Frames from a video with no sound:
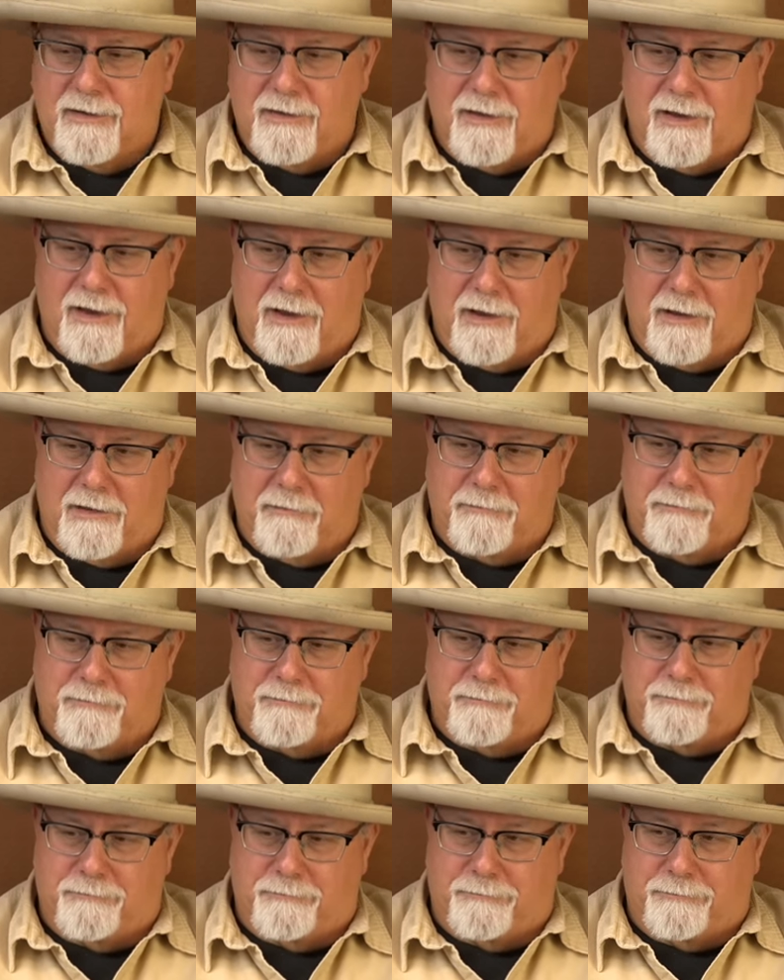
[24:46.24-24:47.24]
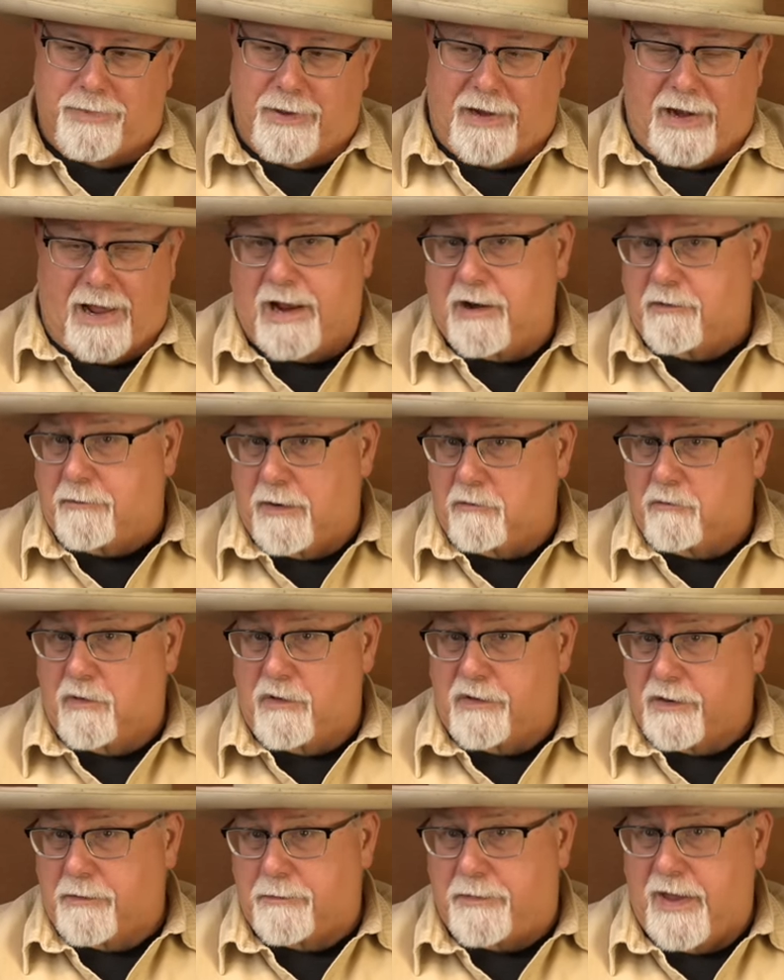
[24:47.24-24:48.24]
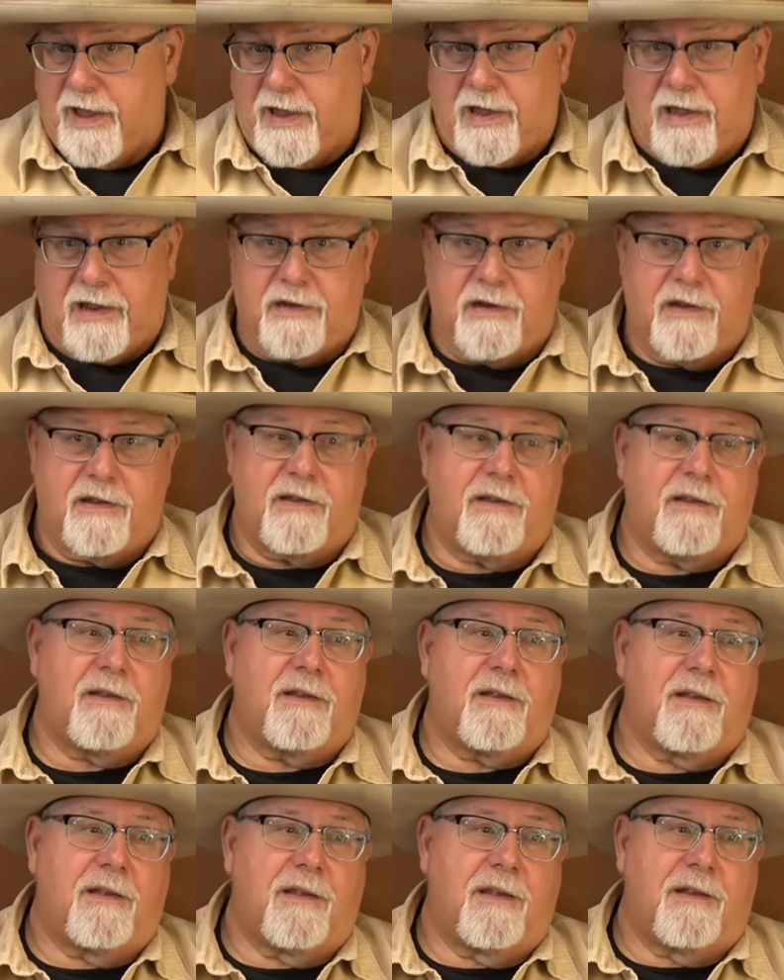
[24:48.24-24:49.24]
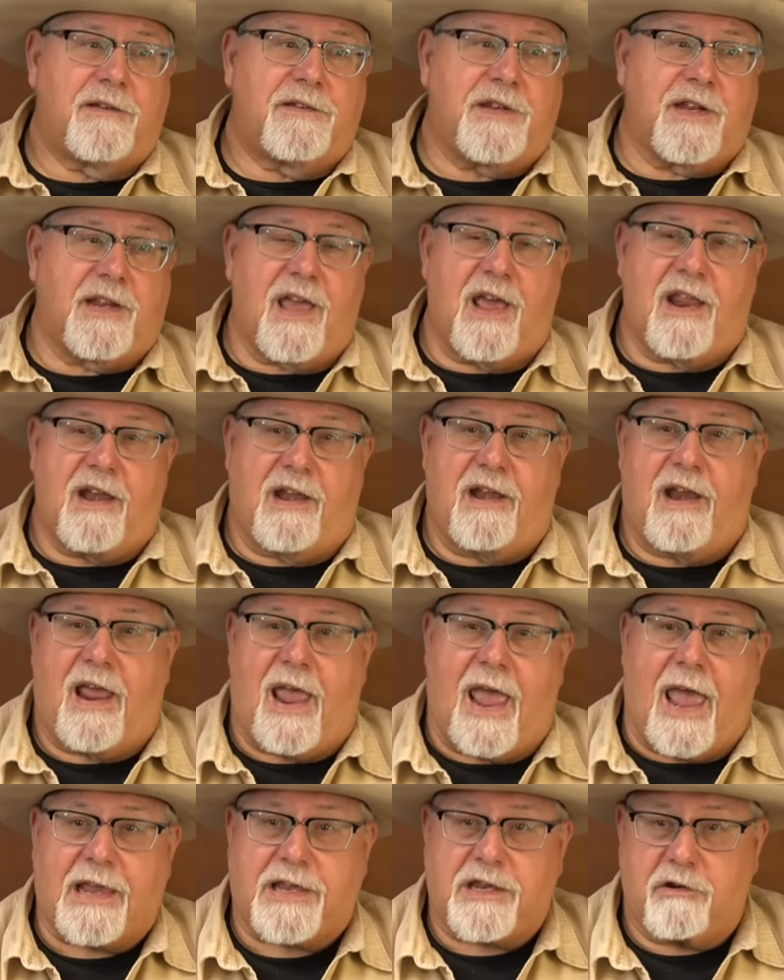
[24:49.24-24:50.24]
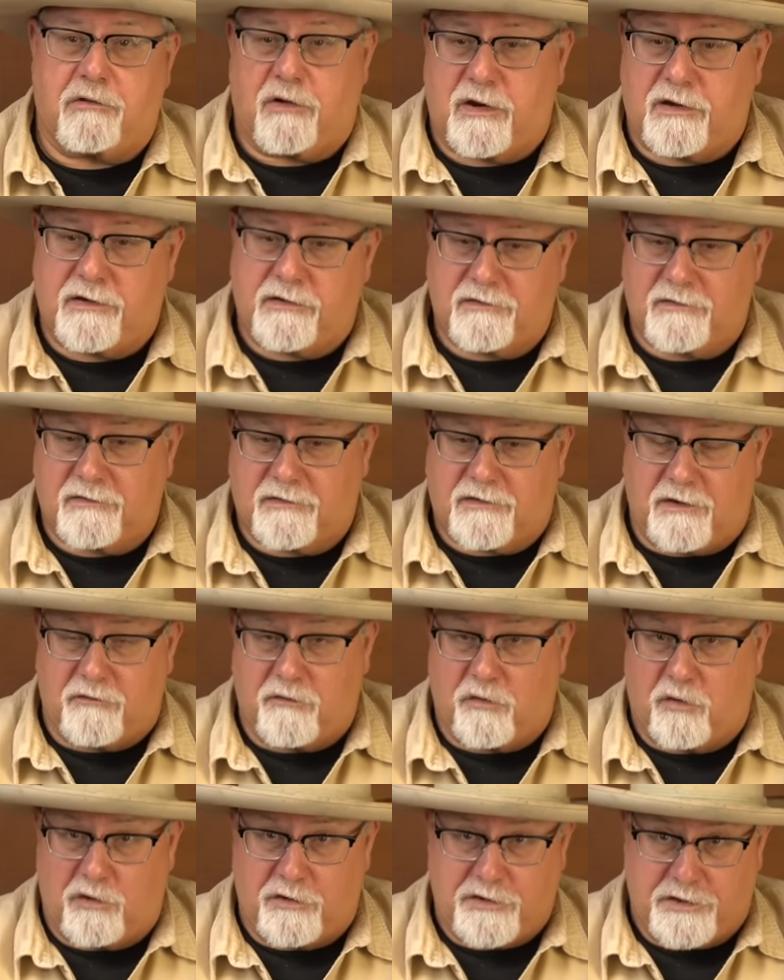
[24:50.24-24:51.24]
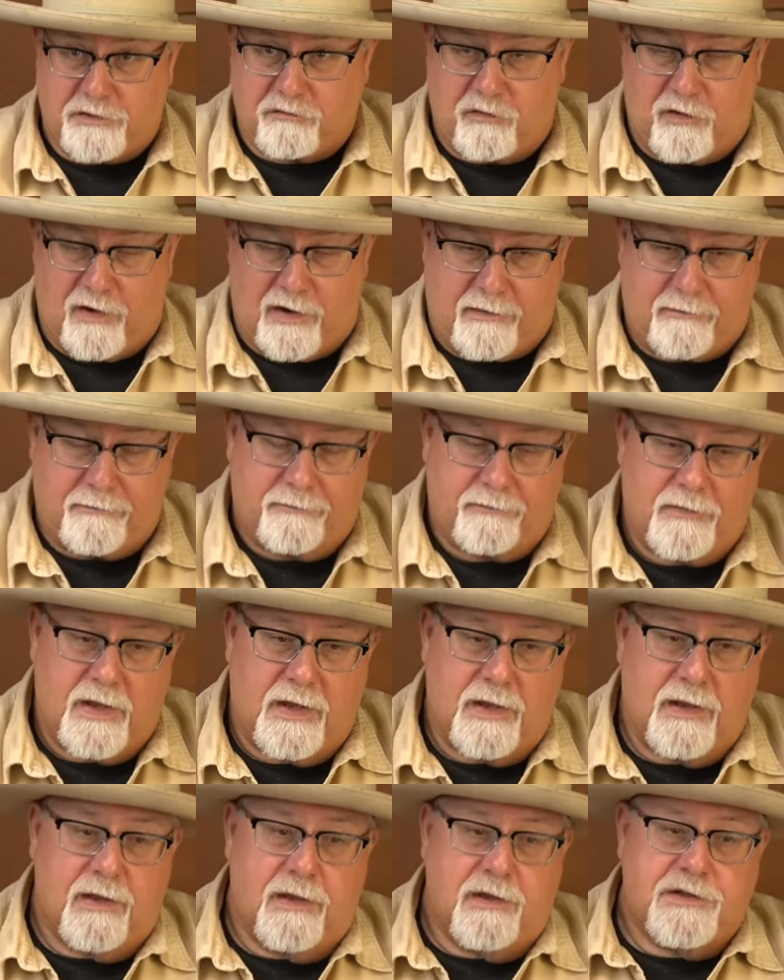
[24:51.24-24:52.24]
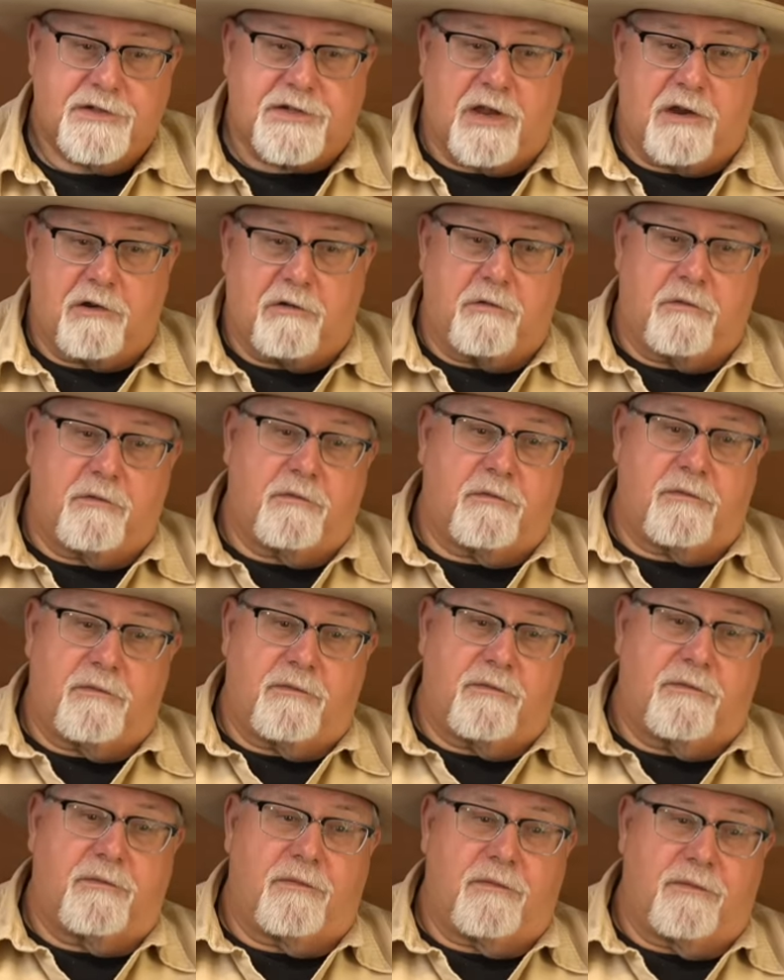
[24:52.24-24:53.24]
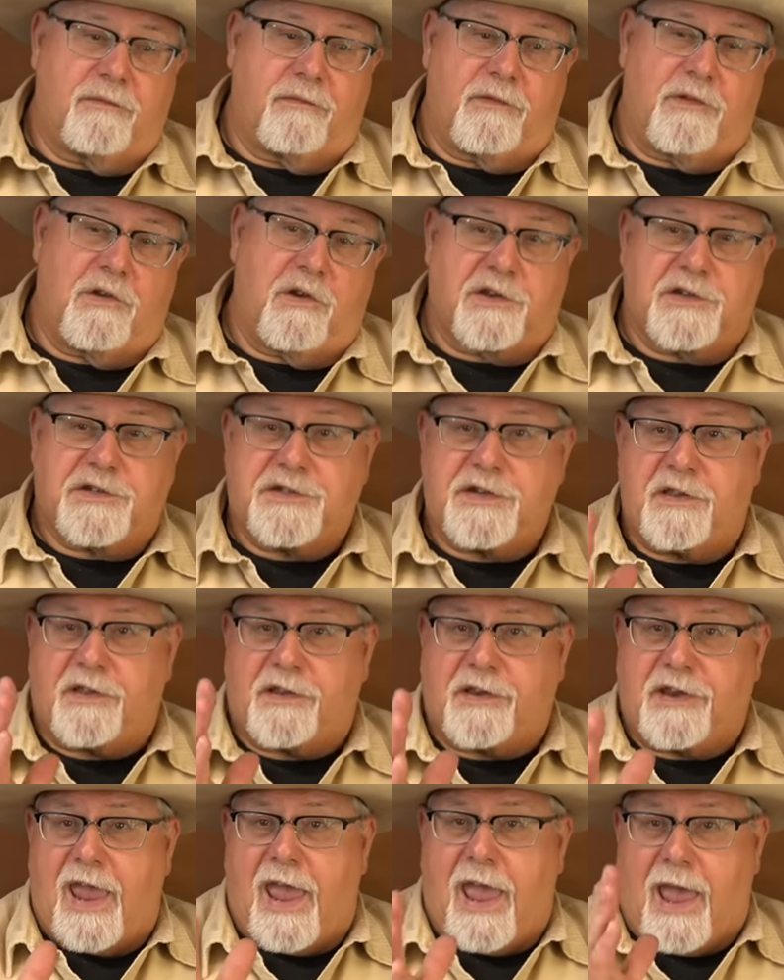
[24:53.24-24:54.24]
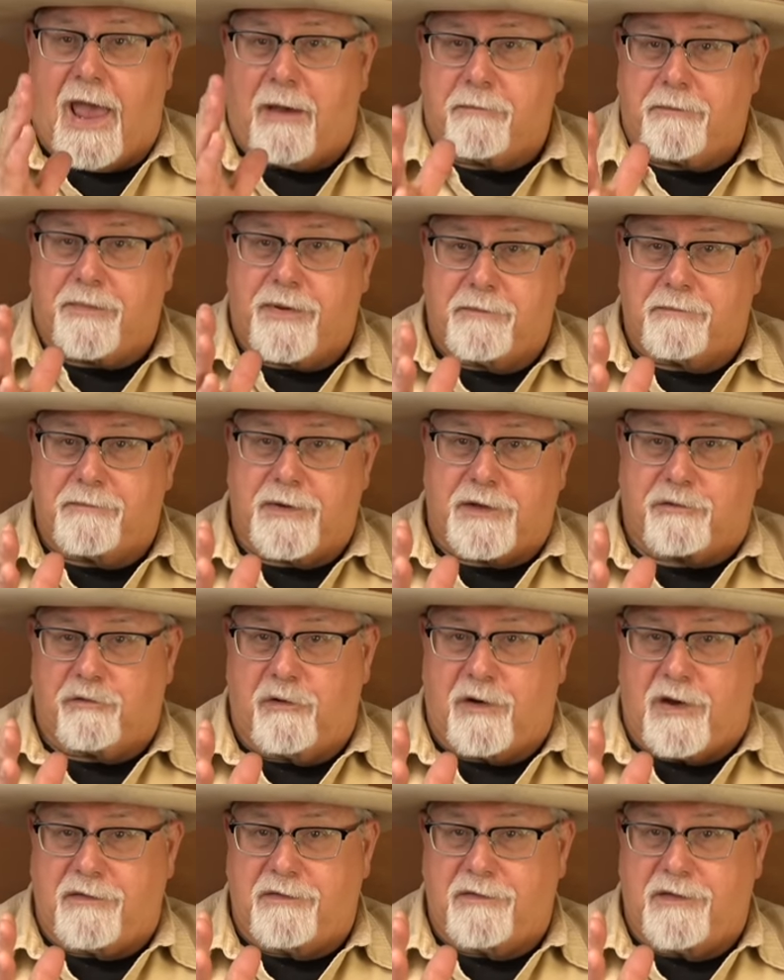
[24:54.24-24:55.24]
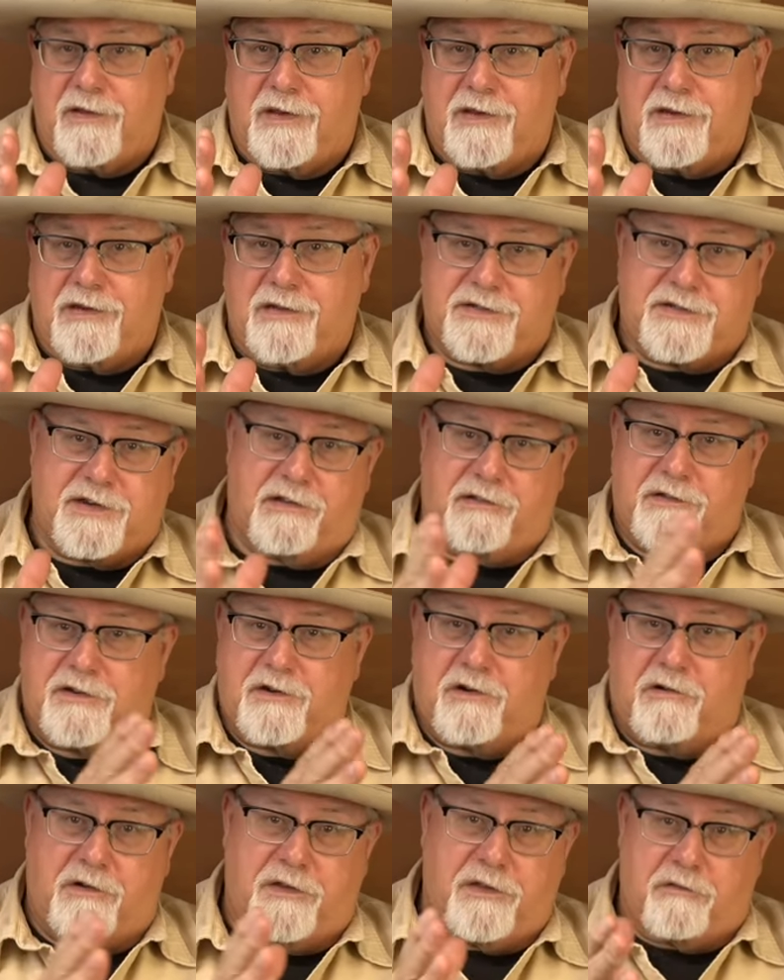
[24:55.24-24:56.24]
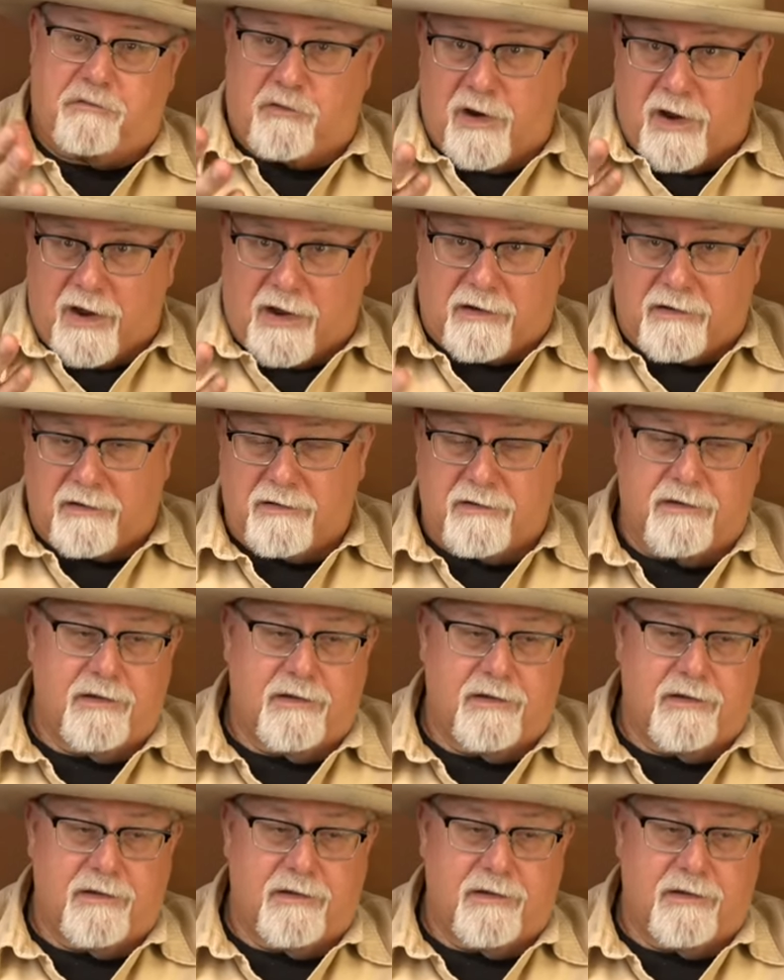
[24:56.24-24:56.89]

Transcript: but I'd have been willing to pay it to get an accurate conversion ring. So you can see the gap between the cylinder and the ring.